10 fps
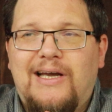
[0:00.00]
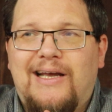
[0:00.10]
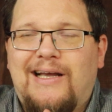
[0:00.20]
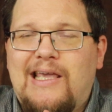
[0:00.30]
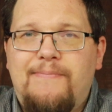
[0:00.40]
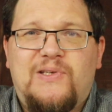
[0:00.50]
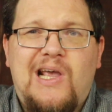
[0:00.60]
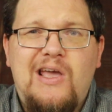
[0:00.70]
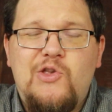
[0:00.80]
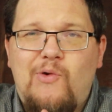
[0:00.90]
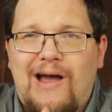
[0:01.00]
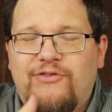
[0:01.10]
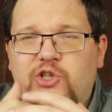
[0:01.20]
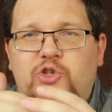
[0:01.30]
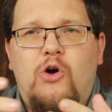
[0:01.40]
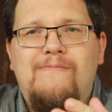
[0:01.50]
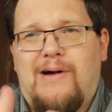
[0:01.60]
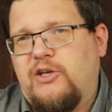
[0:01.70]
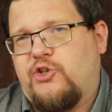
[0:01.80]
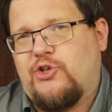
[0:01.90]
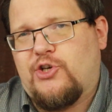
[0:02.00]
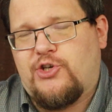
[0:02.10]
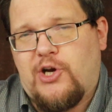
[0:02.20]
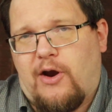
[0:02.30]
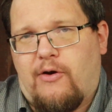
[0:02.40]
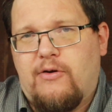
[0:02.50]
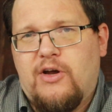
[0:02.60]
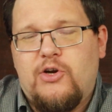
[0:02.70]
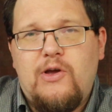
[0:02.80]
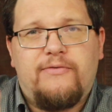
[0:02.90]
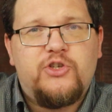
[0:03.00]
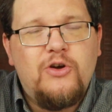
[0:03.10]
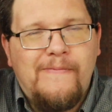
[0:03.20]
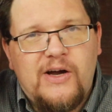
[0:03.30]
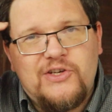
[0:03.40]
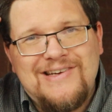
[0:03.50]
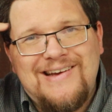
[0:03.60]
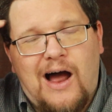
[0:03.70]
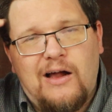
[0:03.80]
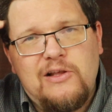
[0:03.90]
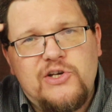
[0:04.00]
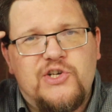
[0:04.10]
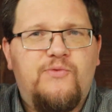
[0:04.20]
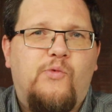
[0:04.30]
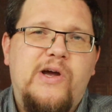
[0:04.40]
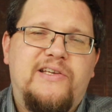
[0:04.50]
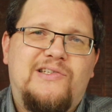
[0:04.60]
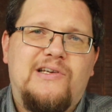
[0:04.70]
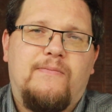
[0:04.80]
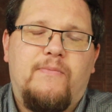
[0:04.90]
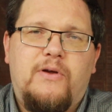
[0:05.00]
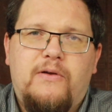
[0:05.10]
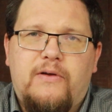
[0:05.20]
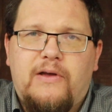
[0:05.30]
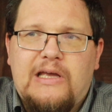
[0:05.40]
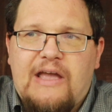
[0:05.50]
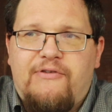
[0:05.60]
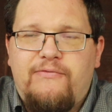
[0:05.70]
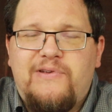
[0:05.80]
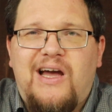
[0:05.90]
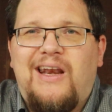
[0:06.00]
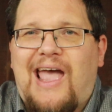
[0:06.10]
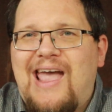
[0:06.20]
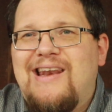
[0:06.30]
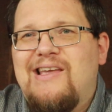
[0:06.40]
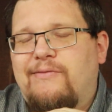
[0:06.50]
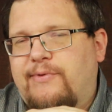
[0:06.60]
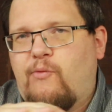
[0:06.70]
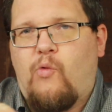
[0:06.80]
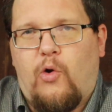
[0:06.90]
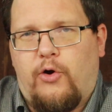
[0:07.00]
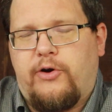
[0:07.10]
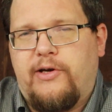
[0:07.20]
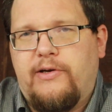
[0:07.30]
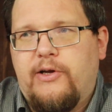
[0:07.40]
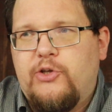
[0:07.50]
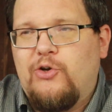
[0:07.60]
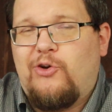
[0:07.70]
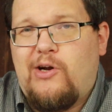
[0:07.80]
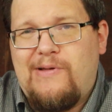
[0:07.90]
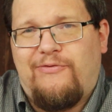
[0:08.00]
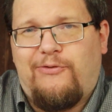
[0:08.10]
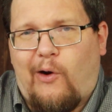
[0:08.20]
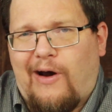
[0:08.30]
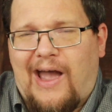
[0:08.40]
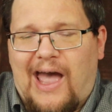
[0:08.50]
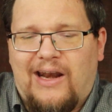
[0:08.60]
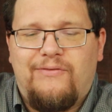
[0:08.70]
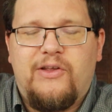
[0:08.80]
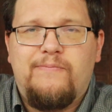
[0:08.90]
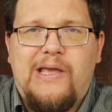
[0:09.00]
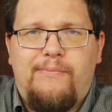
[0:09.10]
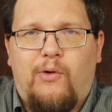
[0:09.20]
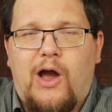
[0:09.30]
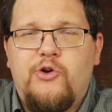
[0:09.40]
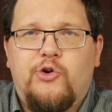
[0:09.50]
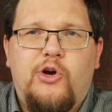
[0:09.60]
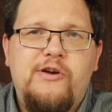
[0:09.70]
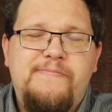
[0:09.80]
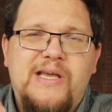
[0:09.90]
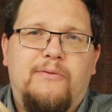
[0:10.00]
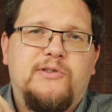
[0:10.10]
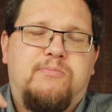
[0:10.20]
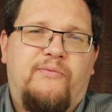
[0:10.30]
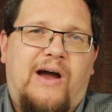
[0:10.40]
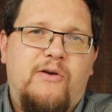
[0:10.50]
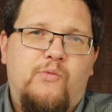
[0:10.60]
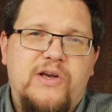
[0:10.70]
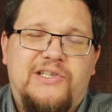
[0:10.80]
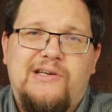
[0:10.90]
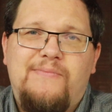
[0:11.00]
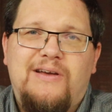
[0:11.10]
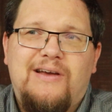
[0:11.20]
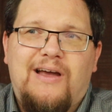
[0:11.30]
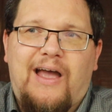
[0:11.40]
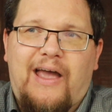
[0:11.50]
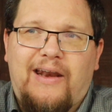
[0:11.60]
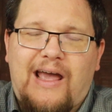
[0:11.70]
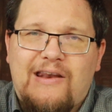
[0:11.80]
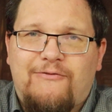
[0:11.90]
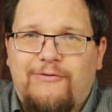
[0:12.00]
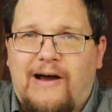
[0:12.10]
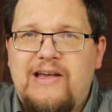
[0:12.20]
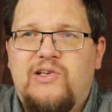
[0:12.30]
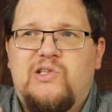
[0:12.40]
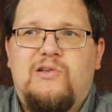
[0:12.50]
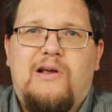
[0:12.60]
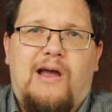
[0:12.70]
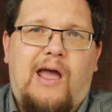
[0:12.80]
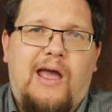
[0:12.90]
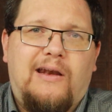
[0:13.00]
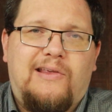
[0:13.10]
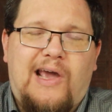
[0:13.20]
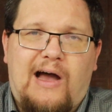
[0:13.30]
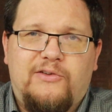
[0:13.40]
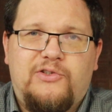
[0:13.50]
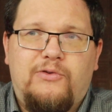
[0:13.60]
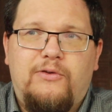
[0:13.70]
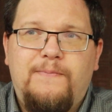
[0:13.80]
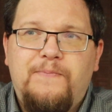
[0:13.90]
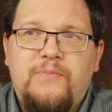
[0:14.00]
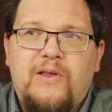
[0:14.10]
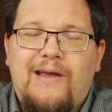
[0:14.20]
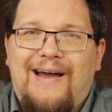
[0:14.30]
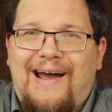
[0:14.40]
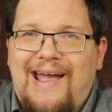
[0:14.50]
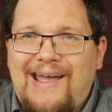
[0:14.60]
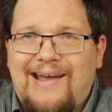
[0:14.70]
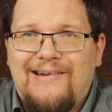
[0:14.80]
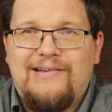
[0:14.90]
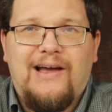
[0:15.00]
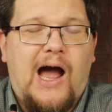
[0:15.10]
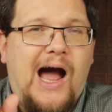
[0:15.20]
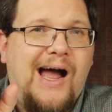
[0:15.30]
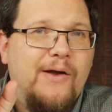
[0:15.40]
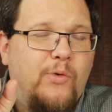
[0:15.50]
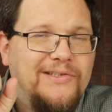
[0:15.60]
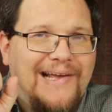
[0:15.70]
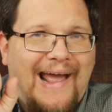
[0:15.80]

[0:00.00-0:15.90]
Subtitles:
And I keep saying, you have so much to share. You have so much knowledge and wisdom. If you've done any of the work, you're going to be far ahead of other people, and you're going to be able to provide wisdom and advice and counsel. And I want